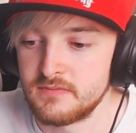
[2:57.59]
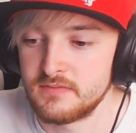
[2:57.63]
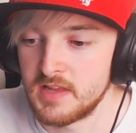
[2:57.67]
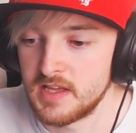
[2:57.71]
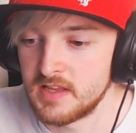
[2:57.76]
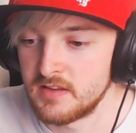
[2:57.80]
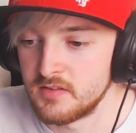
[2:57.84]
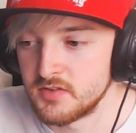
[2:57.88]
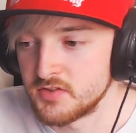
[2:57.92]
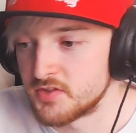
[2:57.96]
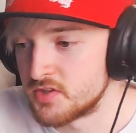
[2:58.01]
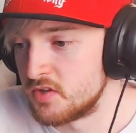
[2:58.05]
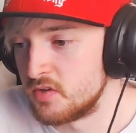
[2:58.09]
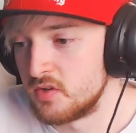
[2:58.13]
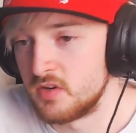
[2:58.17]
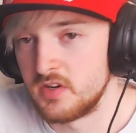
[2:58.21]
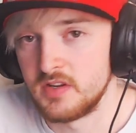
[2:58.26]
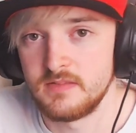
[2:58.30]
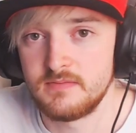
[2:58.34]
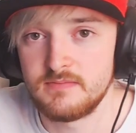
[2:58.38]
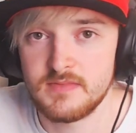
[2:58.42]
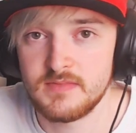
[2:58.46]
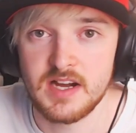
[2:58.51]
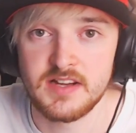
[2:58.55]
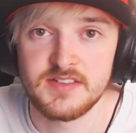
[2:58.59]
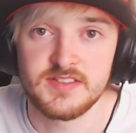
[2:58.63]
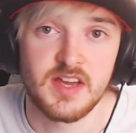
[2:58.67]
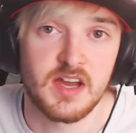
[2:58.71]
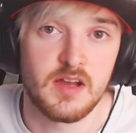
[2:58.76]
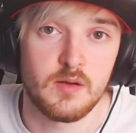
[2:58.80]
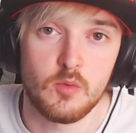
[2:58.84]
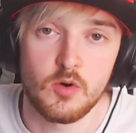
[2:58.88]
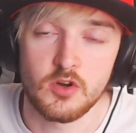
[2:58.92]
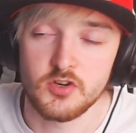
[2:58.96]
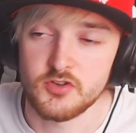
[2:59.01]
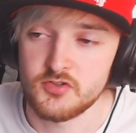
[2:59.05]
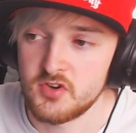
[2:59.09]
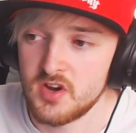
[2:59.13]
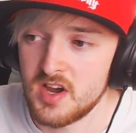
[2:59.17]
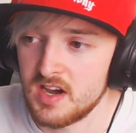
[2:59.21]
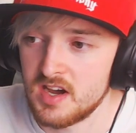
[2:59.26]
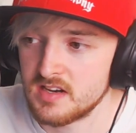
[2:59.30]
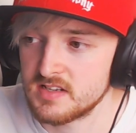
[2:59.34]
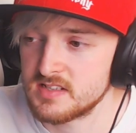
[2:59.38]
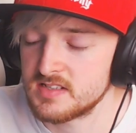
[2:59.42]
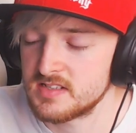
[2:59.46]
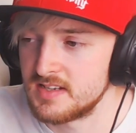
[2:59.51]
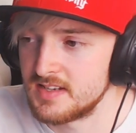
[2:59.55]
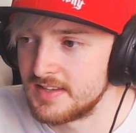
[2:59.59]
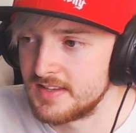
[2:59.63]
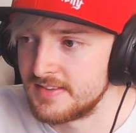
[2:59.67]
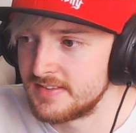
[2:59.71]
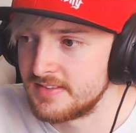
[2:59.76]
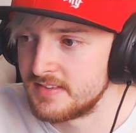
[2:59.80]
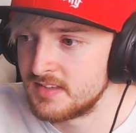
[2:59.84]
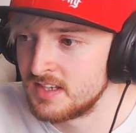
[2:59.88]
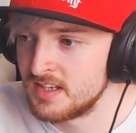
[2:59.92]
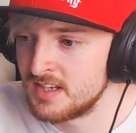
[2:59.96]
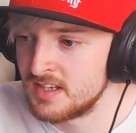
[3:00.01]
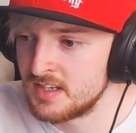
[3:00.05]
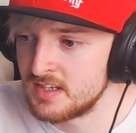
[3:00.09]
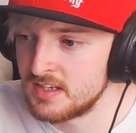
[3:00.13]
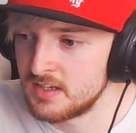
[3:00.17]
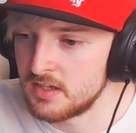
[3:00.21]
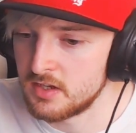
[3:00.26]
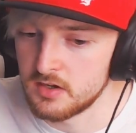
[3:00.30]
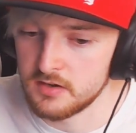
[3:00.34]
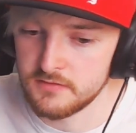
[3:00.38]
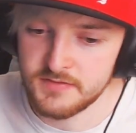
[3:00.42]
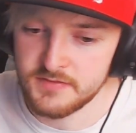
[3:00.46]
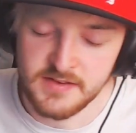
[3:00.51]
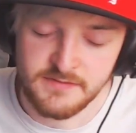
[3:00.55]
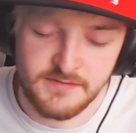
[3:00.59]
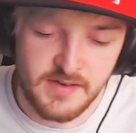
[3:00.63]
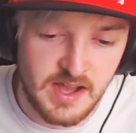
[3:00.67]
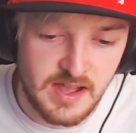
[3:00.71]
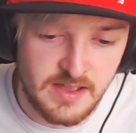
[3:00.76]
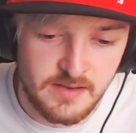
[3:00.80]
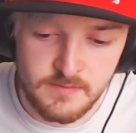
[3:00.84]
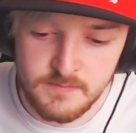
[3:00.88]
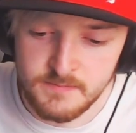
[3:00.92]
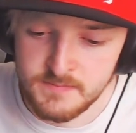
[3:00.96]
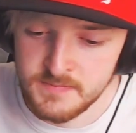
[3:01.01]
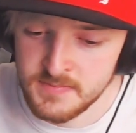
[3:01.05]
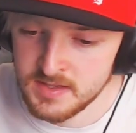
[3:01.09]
like, those are the only guys that I watch react, and, you know, if I